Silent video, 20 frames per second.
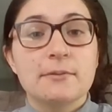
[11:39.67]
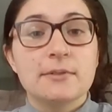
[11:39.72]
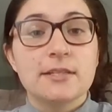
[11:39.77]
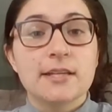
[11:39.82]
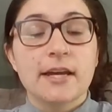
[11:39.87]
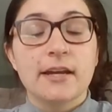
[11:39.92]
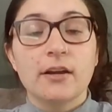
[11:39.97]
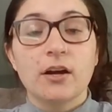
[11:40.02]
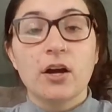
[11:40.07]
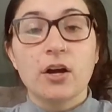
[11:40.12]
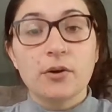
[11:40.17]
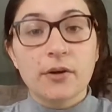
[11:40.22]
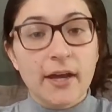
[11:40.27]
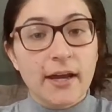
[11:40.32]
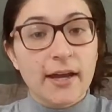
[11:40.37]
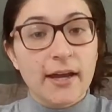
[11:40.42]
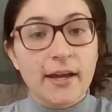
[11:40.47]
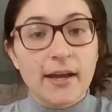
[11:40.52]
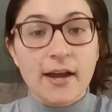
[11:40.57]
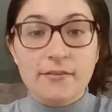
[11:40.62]
said,
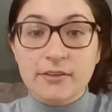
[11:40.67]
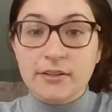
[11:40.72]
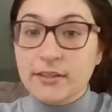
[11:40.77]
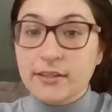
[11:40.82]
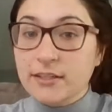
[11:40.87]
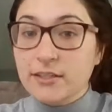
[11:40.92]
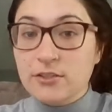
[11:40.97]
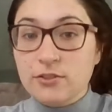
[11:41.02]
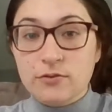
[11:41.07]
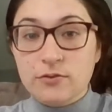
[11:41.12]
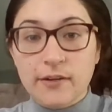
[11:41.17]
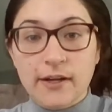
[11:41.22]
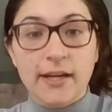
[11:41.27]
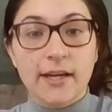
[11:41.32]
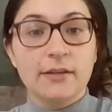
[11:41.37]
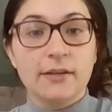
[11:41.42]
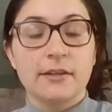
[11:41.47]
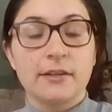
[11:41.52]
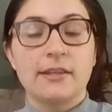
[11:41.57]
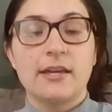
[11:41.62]
okay, everything's great.